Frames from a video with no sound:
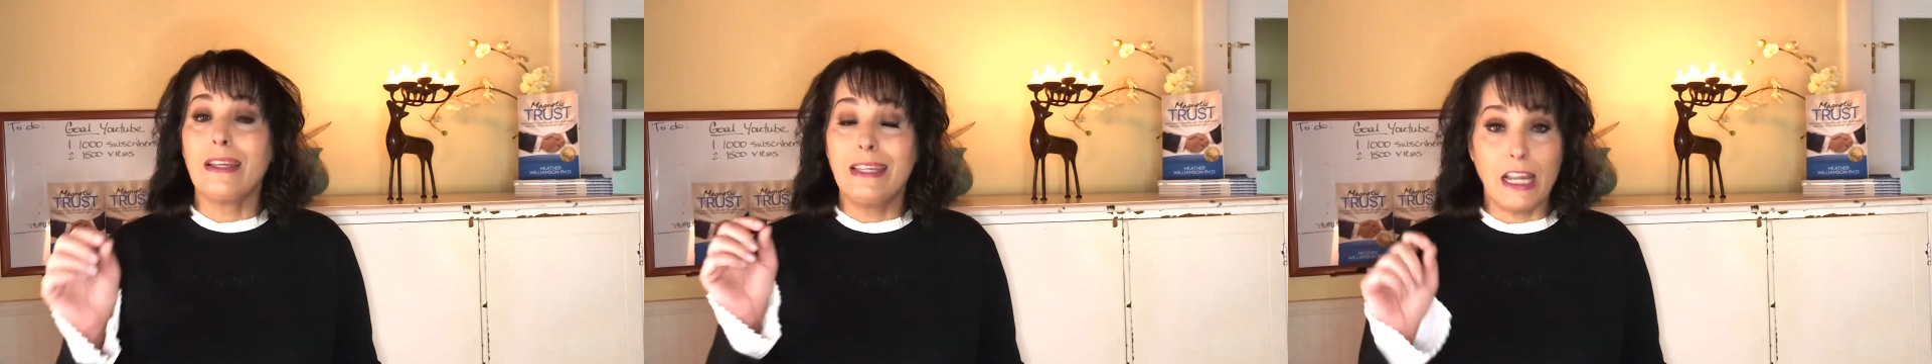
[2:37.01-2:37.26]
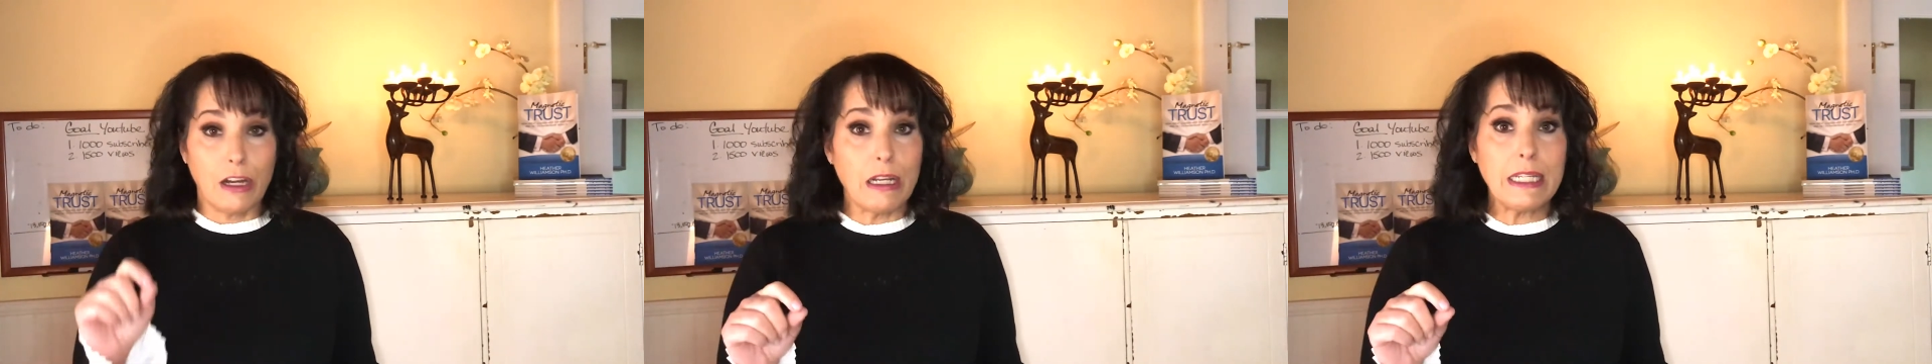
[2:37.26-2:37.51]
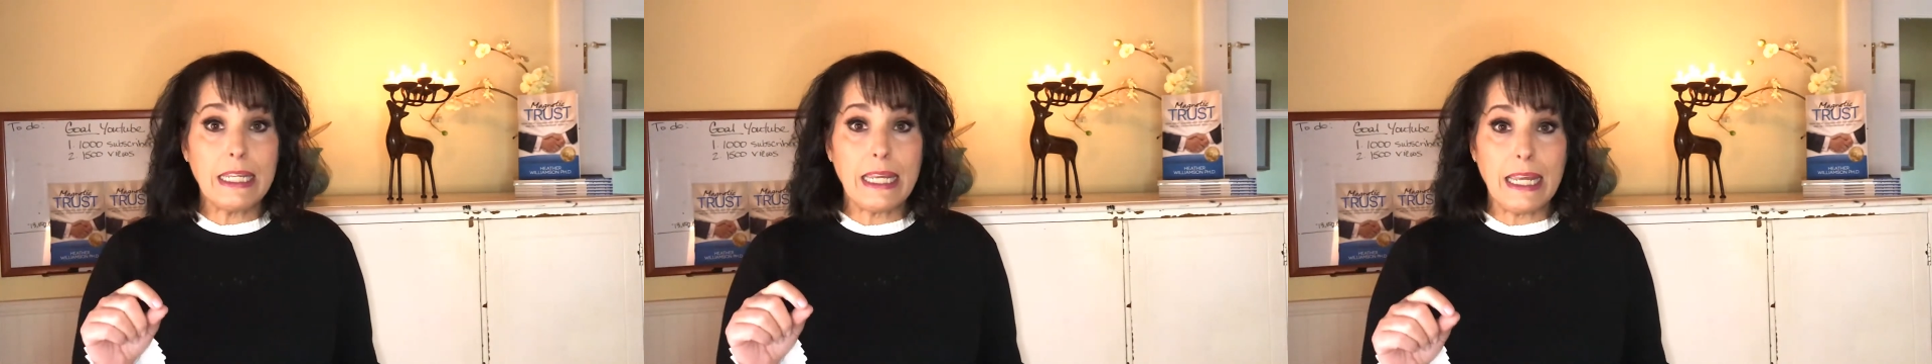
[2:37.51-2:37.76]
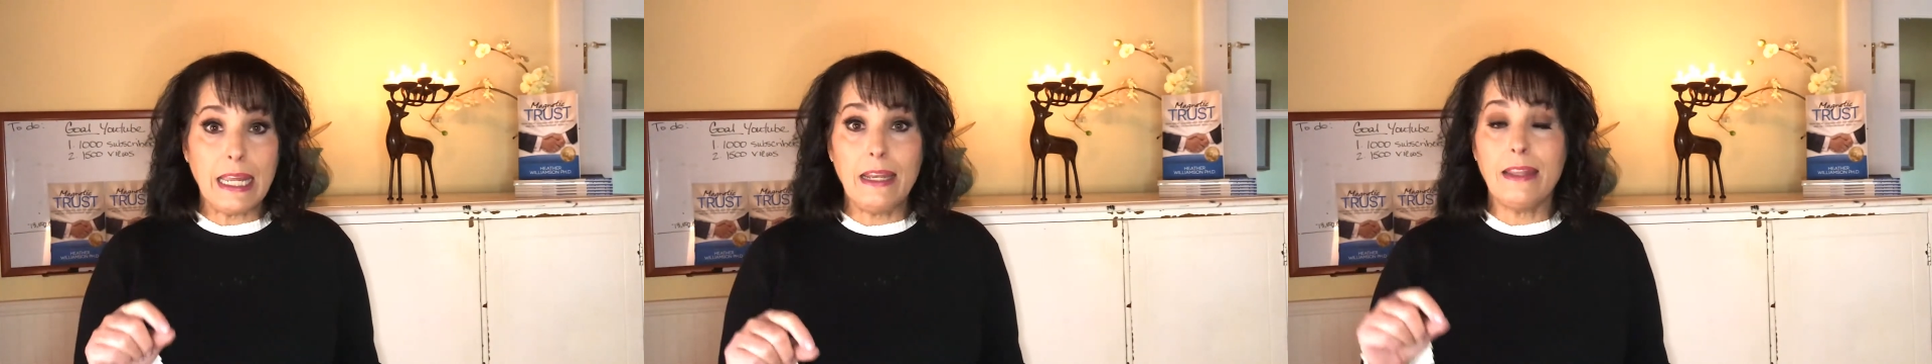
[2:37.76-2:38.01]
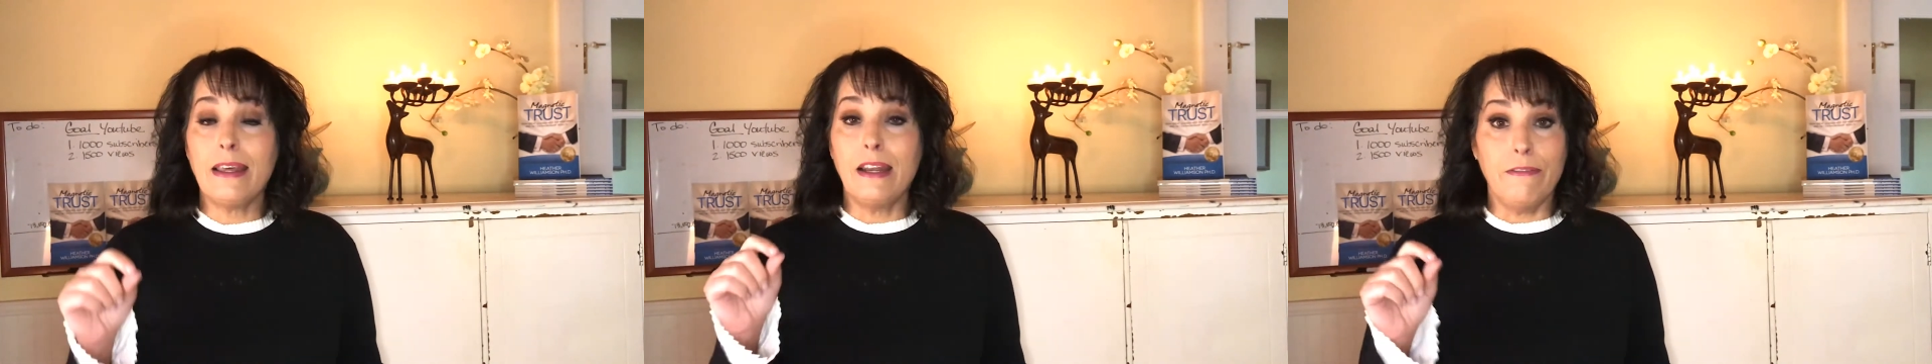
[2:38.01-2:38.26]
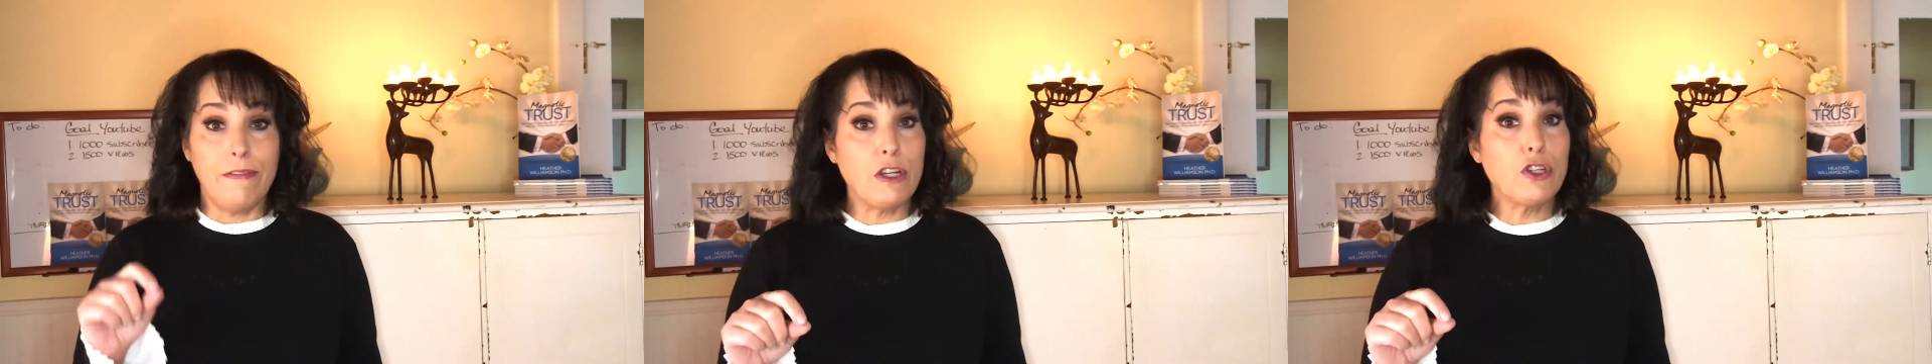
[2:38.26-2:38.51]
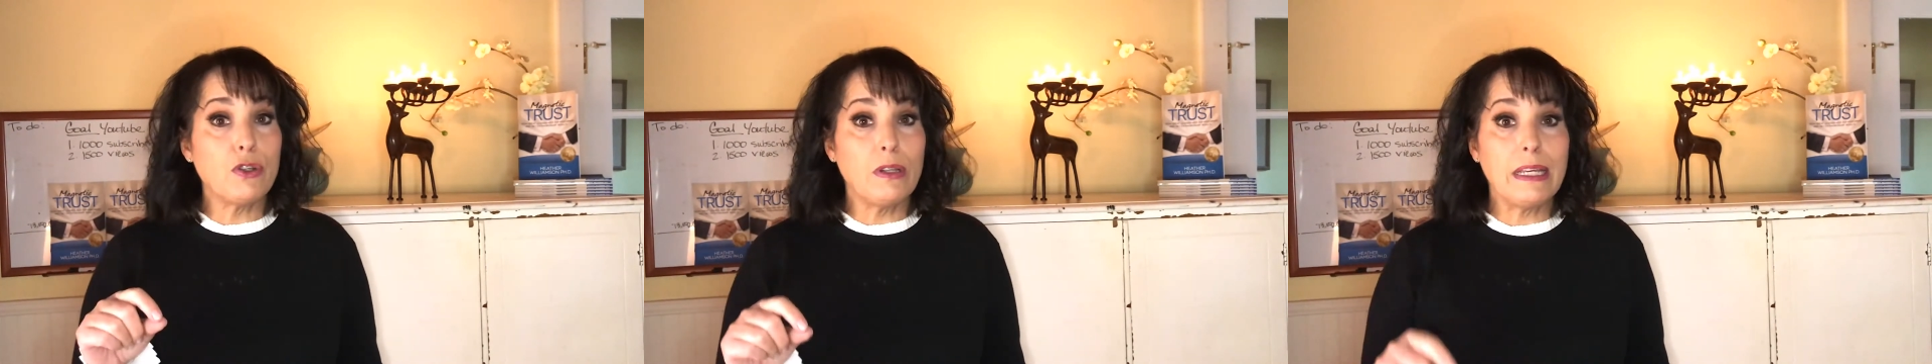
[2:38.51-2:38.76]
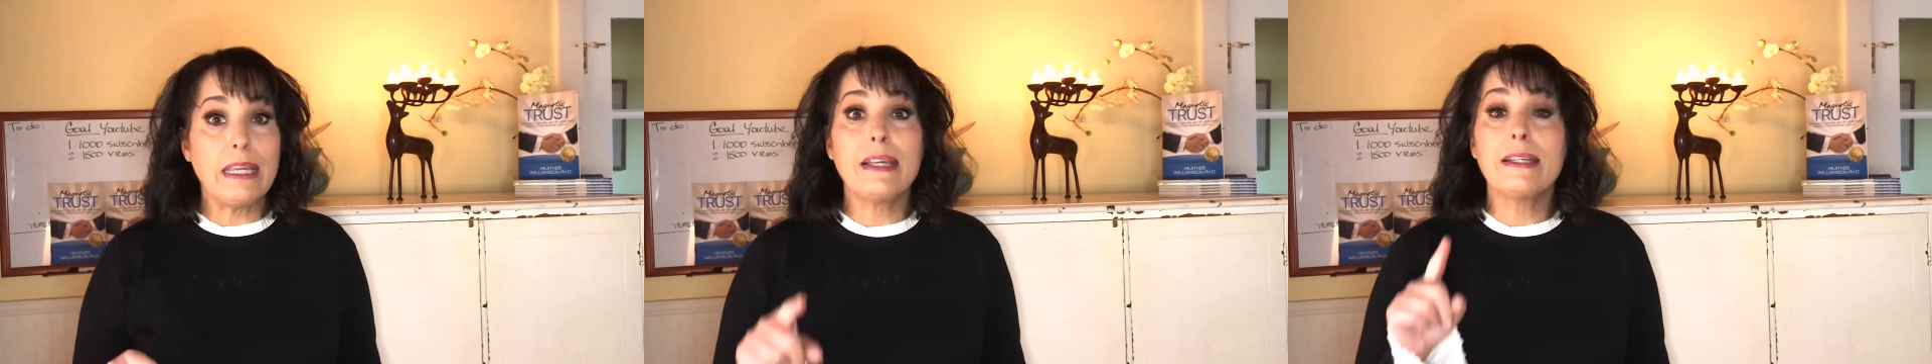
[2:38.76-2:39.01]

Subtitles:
guaranteed that eventually